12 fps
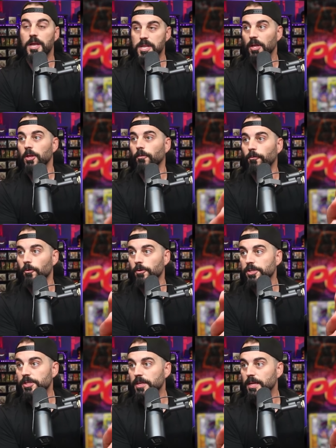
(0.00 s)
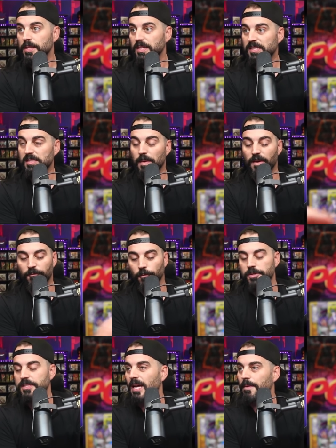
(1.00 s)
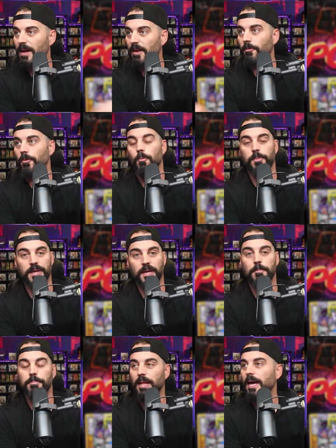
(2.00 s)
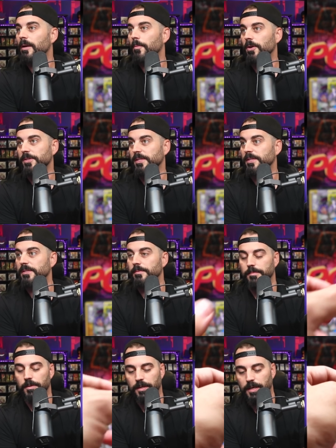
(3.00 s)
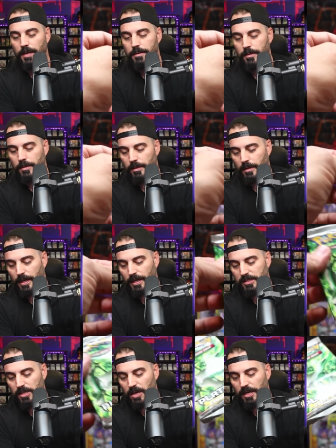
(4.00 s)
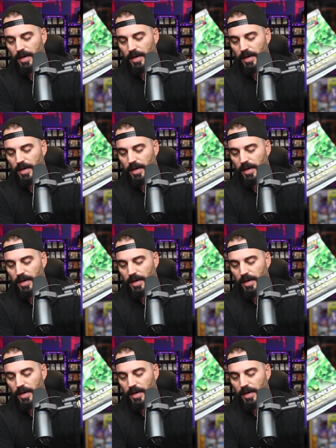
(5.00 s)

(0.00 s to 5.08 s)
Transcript: Another first. This is my first time ever opening up Platinum Arceus. Okay, and it's on